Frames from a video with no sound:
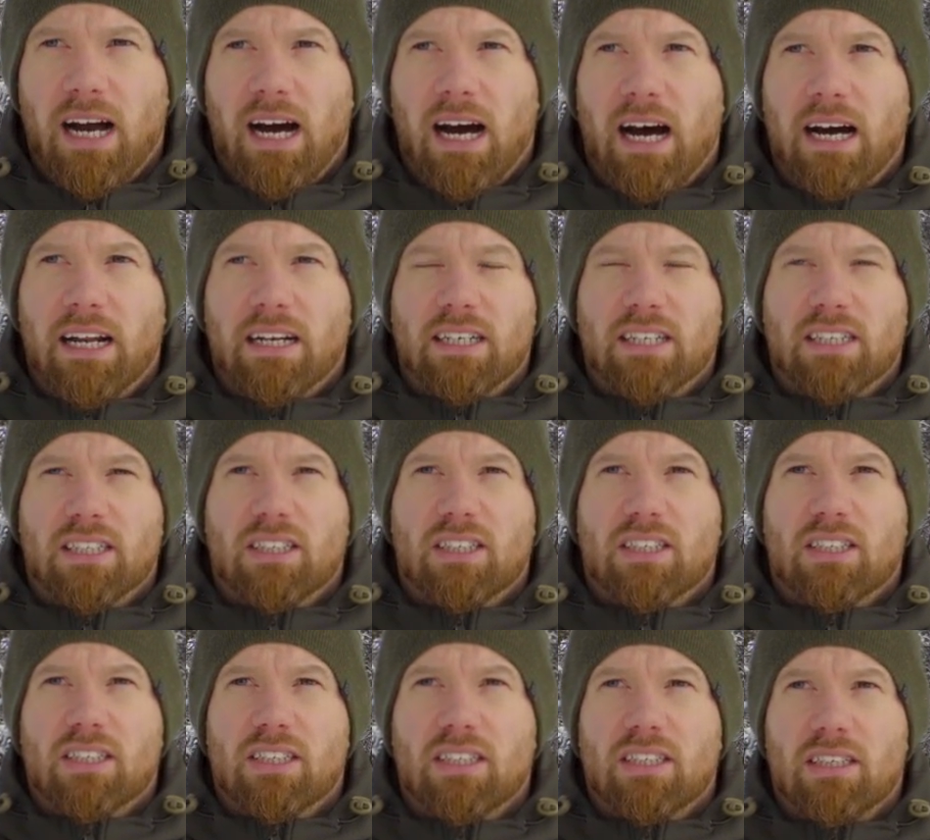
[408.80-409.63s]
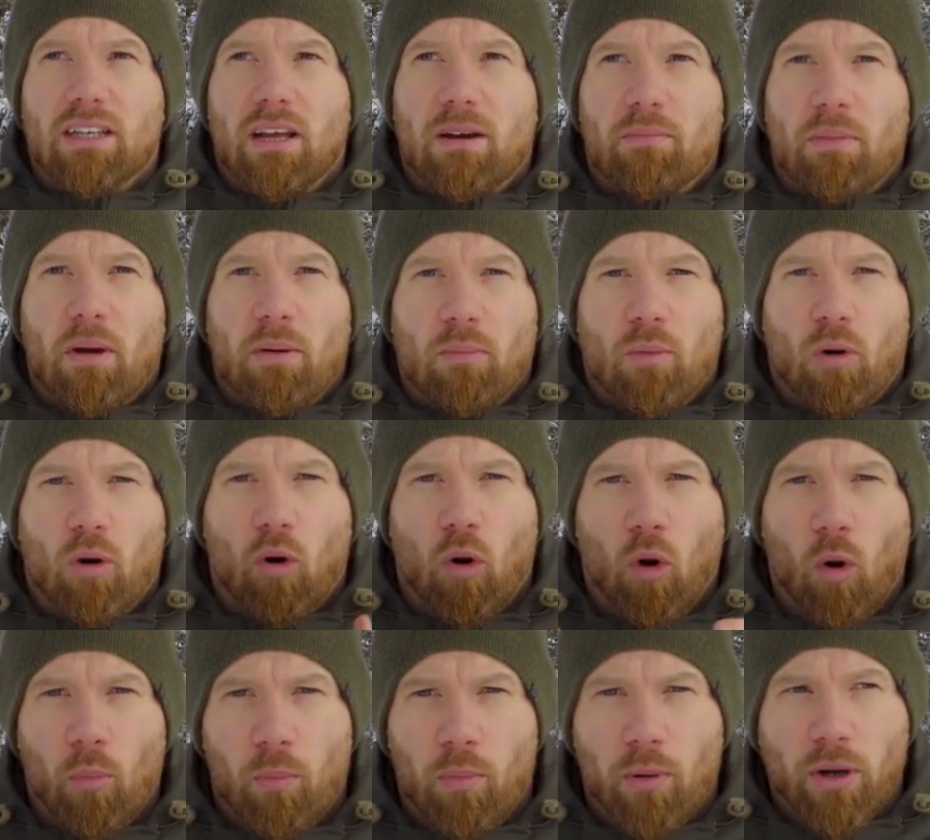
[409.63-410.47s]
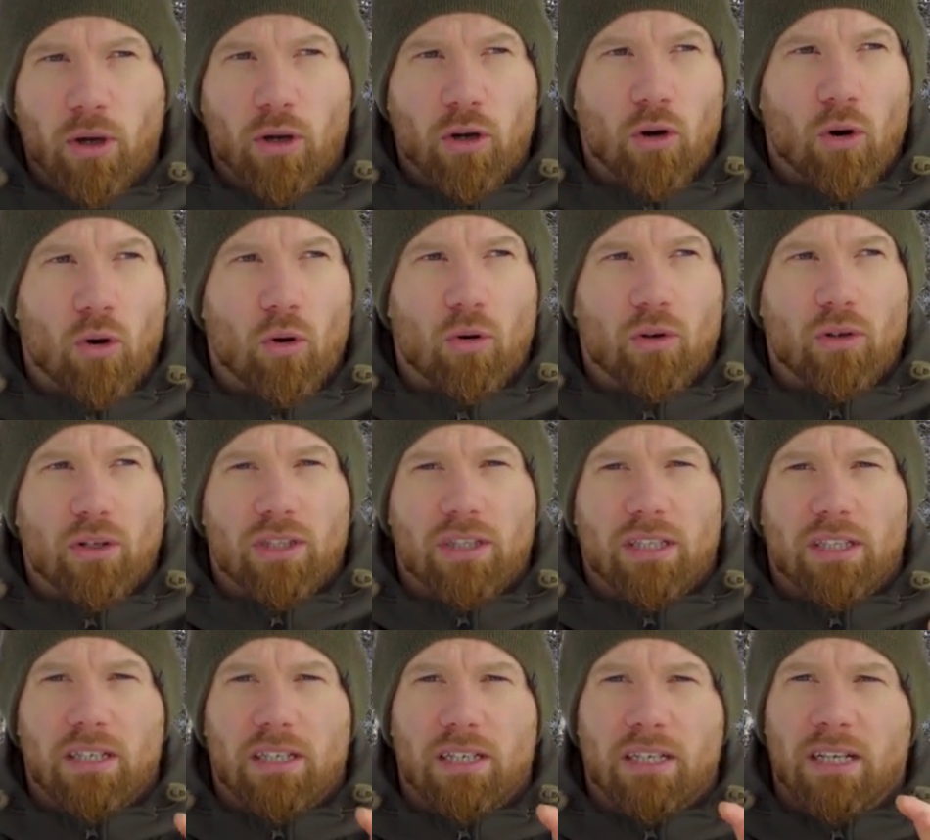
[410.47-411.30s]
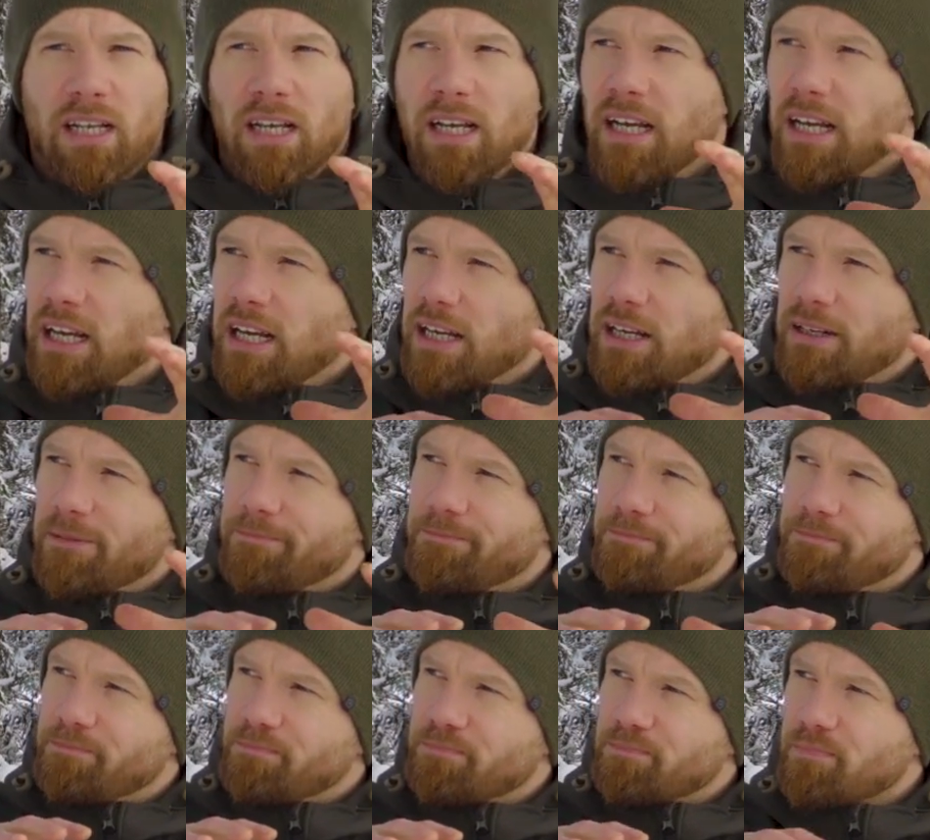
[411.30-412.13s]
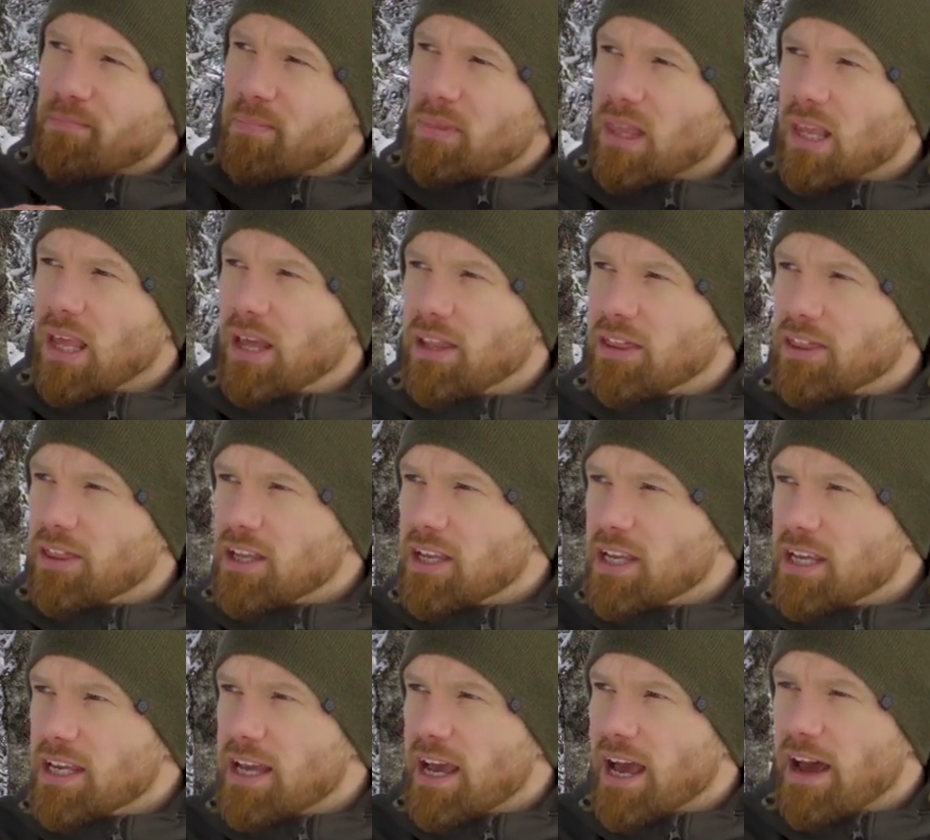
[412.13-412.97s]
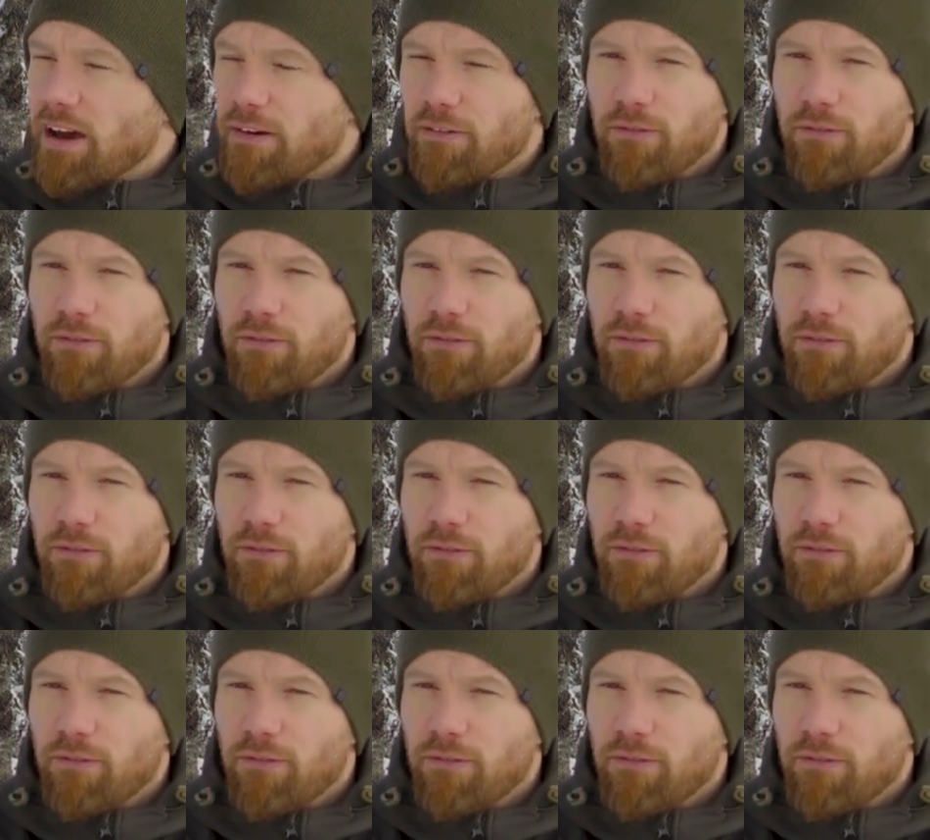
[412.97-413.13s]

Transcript: and it's a bit more open grown, and the